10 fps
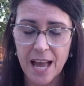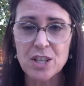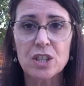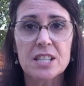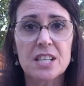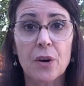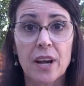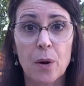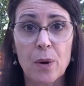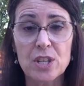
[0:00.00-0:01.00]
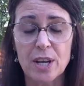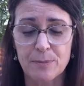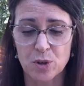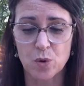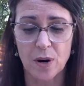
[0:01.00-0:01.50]
actually, sorry, I read
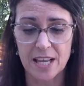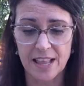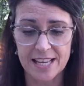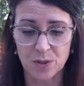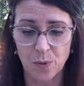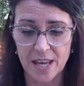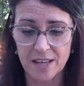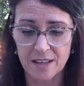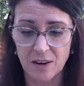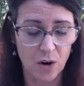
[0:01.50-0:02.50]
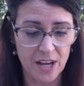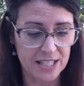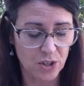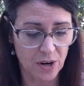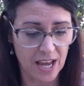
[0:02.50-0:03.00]
chapter 20 last week, or
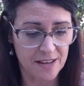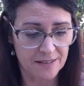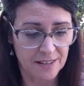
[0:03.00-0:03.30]
yesterday.